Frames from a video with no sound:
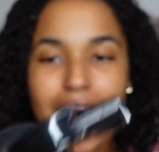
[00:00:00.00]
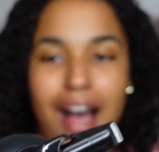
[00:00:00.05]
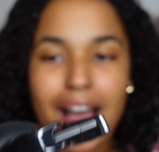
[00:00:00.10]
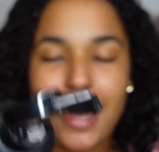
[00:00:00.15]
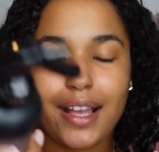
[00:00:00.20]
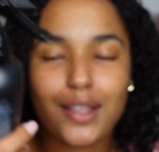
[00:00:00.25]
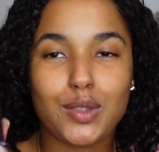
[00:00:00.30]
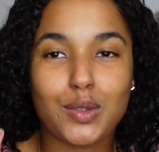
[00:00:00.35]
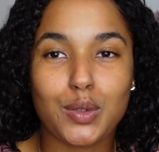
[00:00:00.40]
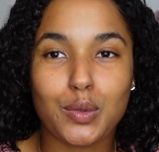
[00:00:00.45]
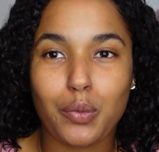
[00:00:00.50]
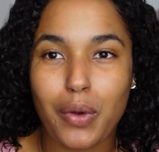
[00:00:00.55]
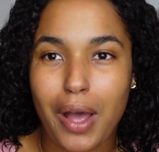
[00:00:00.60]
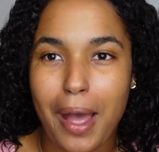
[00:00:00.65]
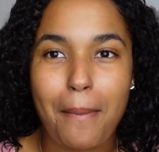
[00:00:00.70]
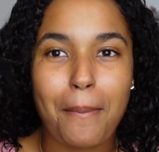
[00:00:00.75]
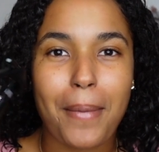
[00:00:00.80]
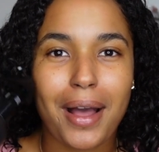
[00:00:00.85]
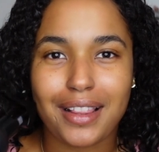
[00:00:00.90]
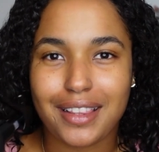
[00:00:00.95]
I
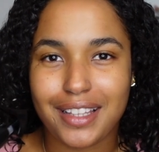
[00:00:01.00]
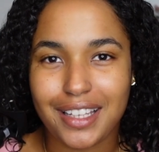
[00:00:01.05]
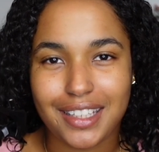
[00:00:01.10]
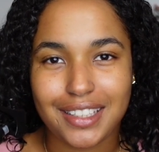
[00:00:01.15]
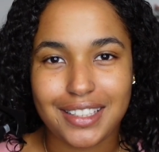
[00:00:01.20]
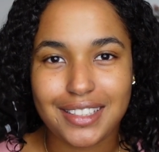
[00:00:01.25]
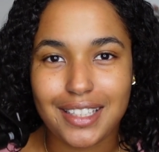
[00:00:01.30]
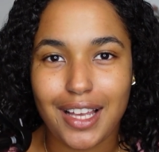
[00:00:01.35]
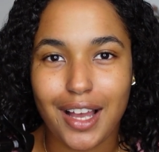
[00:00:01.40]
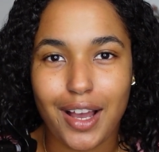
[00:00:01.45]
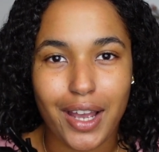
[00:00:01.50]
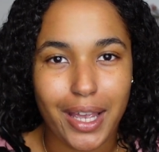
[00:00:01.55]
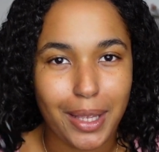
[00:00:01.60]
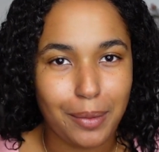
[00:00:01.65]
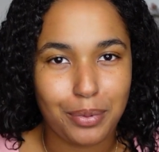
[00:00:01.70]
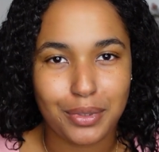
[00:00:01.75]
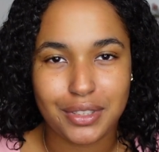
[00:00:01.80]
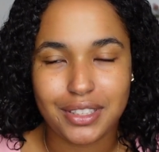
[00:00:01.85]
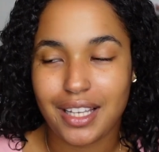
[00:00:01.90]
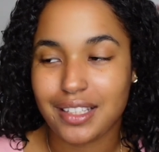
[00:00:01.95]
swear by this
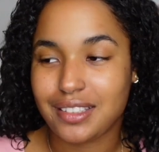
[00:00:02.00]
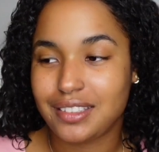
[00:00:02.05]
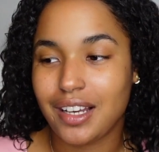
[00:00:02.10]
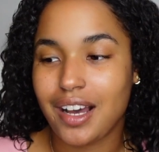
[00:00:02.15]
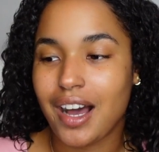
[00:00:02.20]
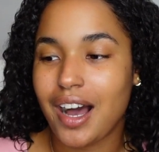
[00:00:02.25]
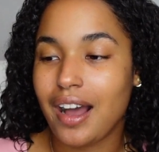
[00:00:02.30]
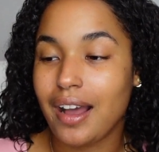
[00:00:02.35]
heat protector.